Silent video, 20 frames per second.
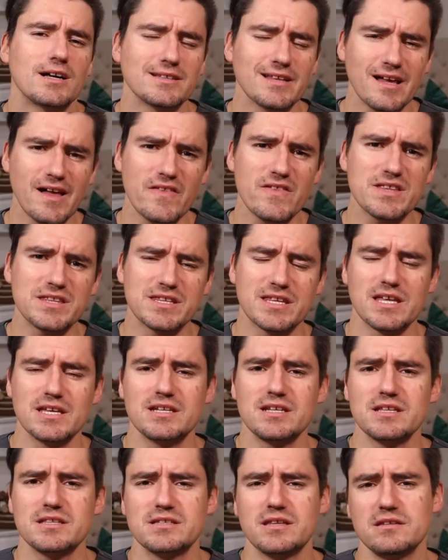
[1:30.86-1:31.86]
A lot of these
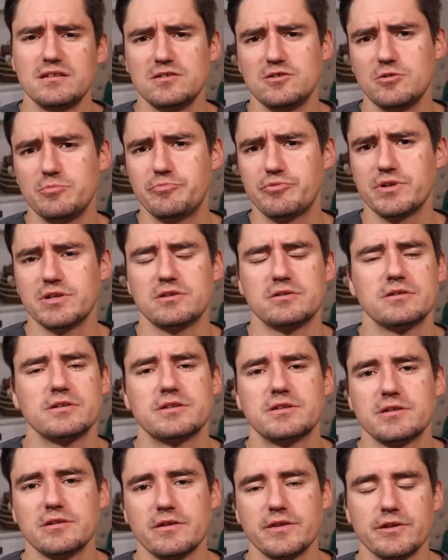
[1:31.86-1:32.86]
kitties tend to do pretty good
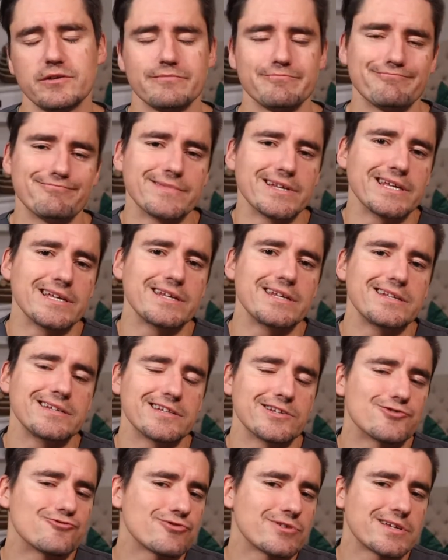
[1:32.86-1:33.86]
still. They're eating
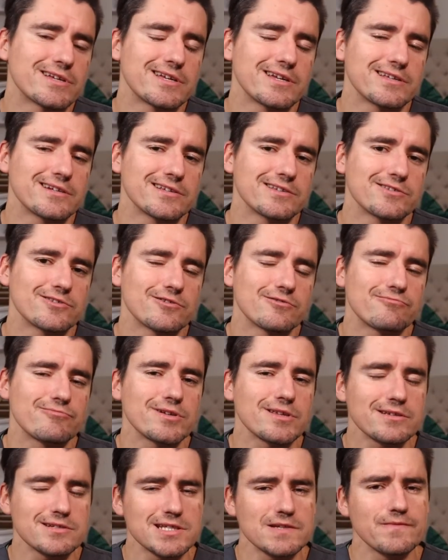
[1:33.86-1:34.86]
and drinking and they're
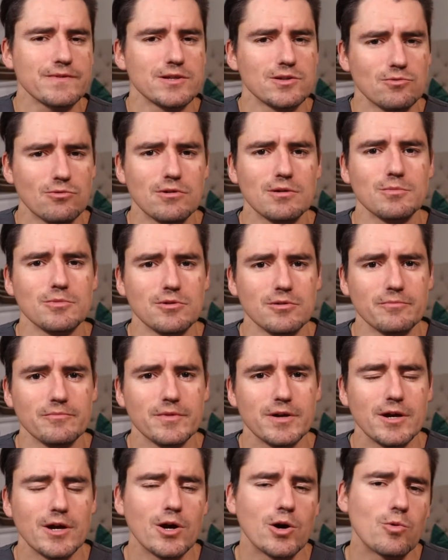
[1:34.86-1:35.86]
relatively normal,
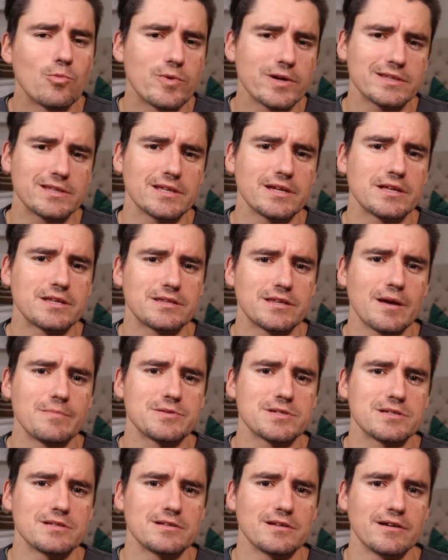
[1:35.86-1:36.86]
with the
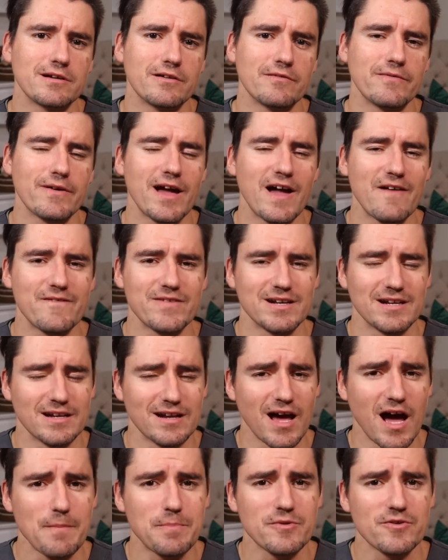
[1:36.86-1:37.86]
exception of having
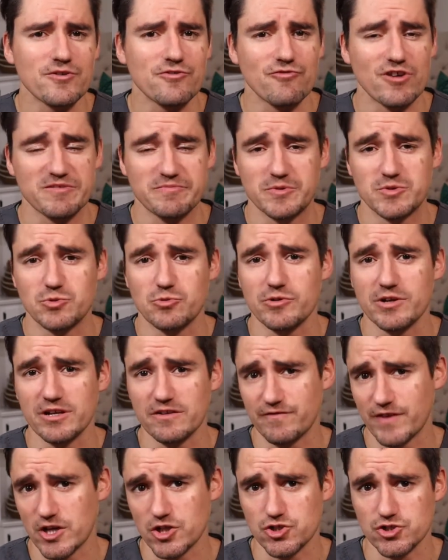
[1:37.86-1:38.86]
an upper respiratory
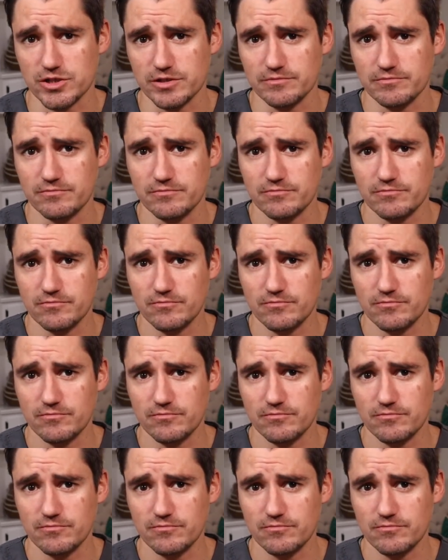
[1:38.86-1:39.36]
infection.